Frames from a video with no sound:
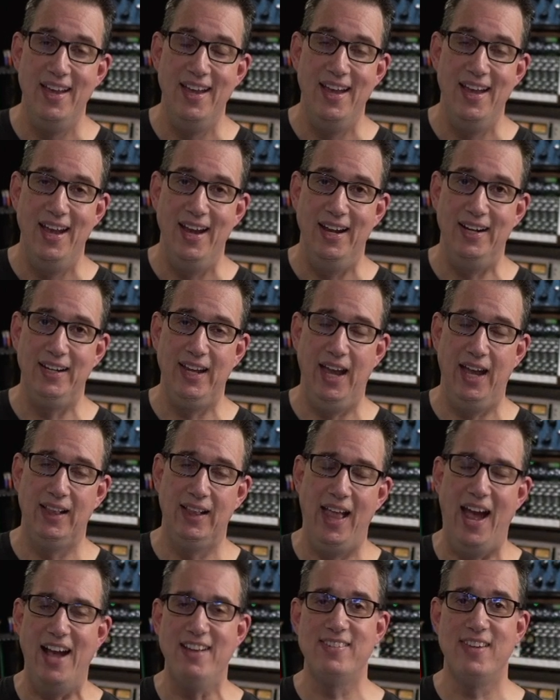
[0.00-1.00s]
And again,
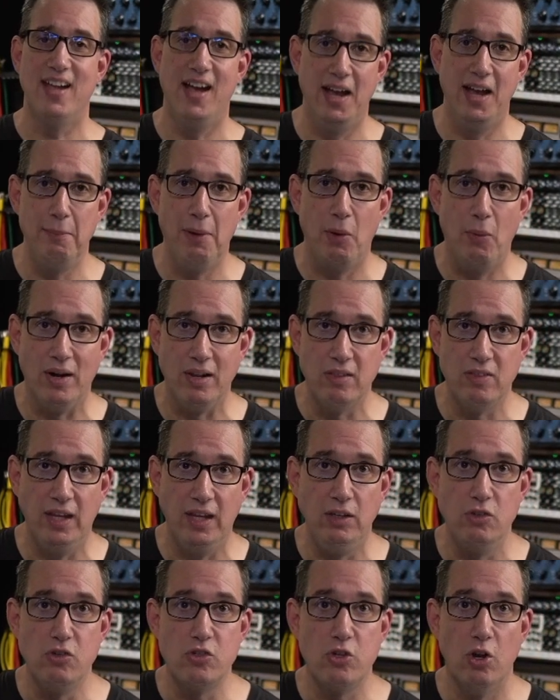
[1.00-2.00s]
last time, I want to thank
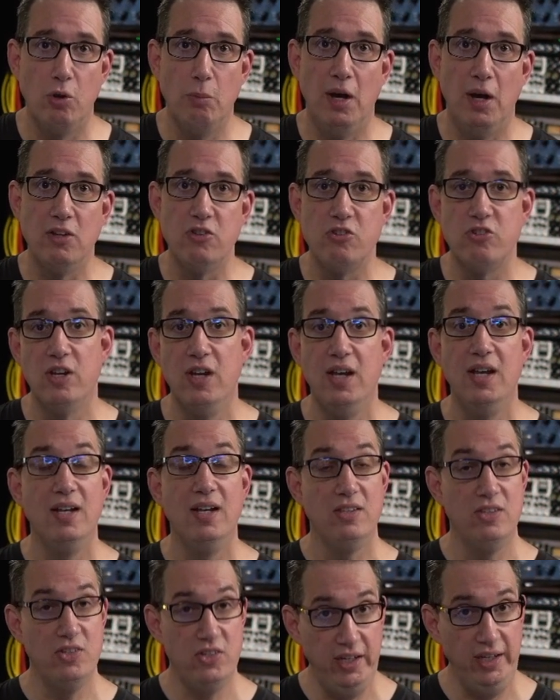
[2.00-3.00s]
you so much
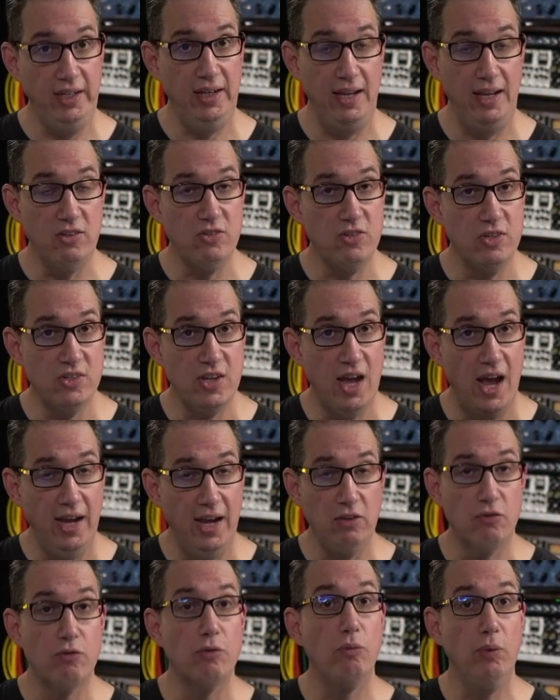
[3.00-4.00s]
to Z&H
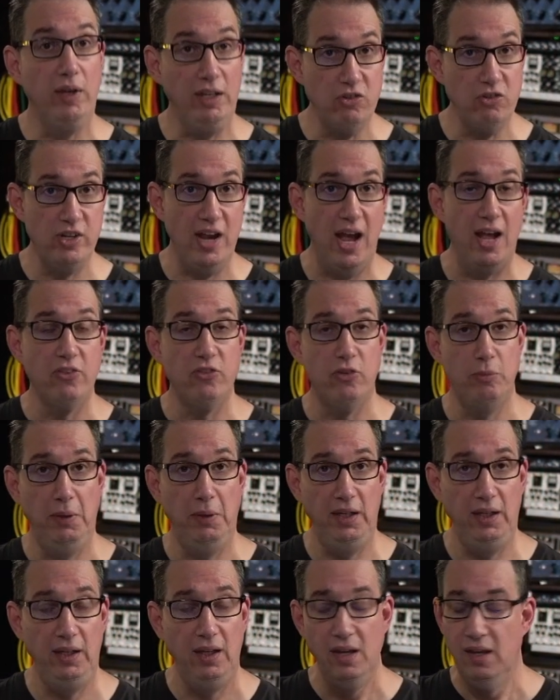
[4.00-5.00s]
Designs for reaching out to
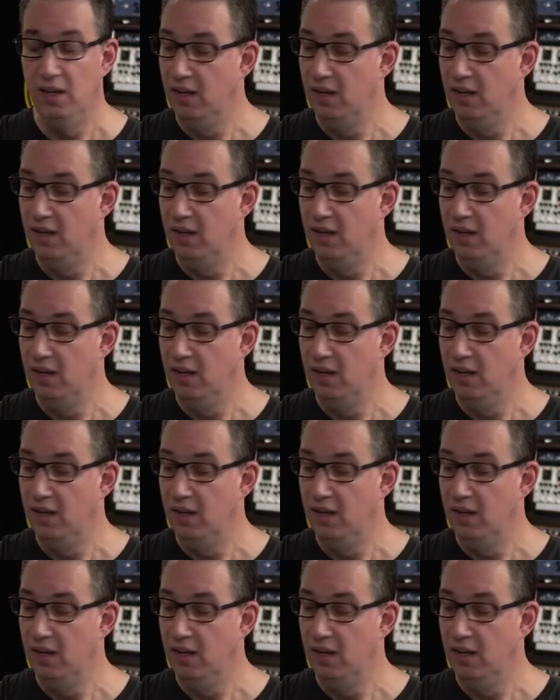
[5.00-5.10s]
me.